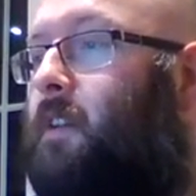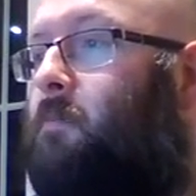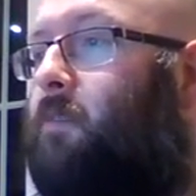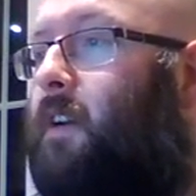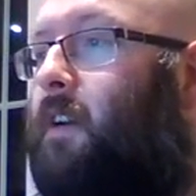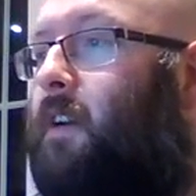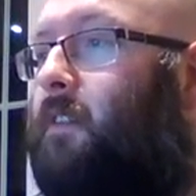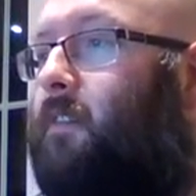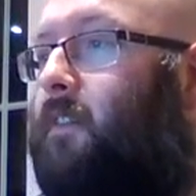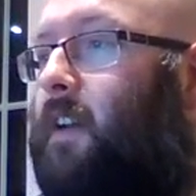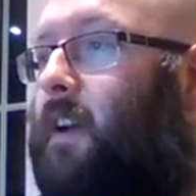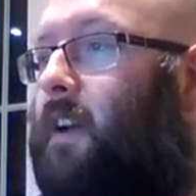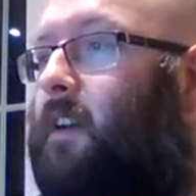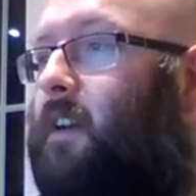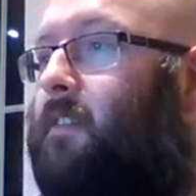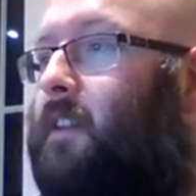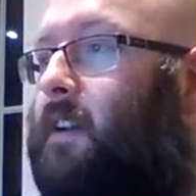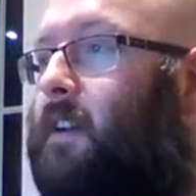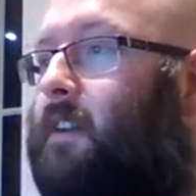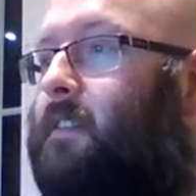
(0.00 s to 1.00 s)
really proud of
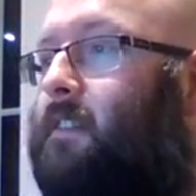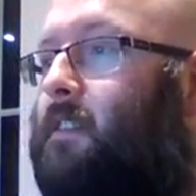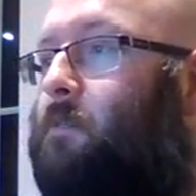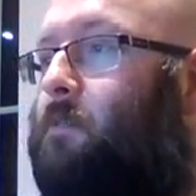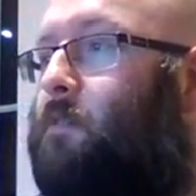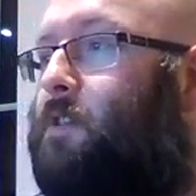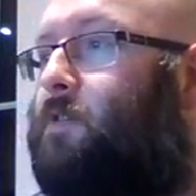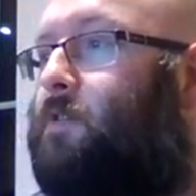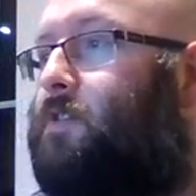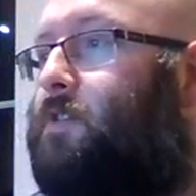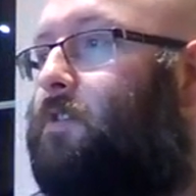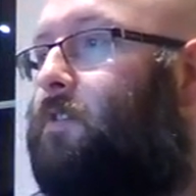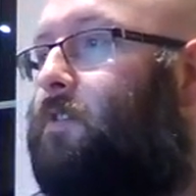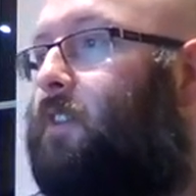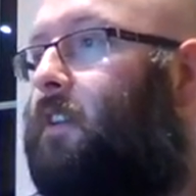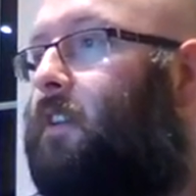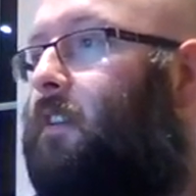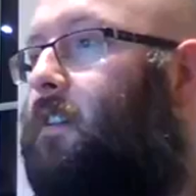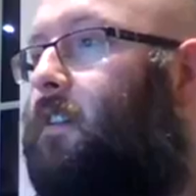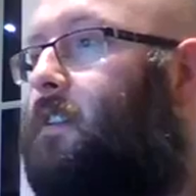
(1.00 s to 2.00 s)
that. Thanks so much for
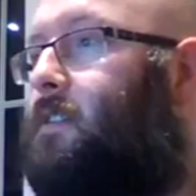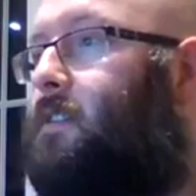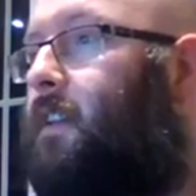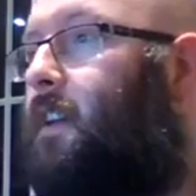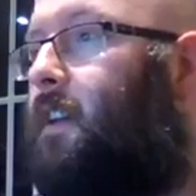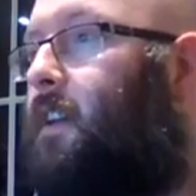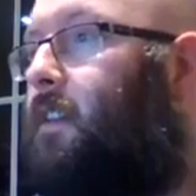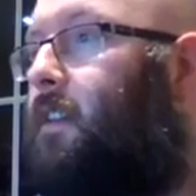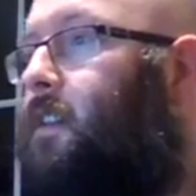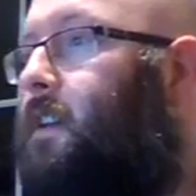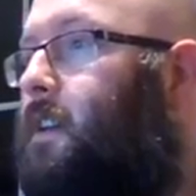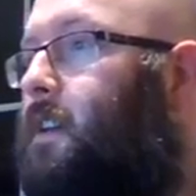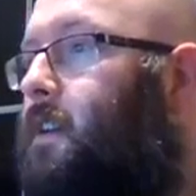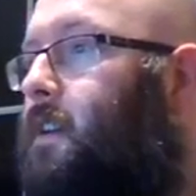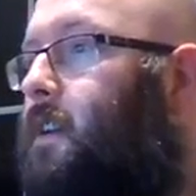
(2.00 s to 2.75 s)
joining, guys, again.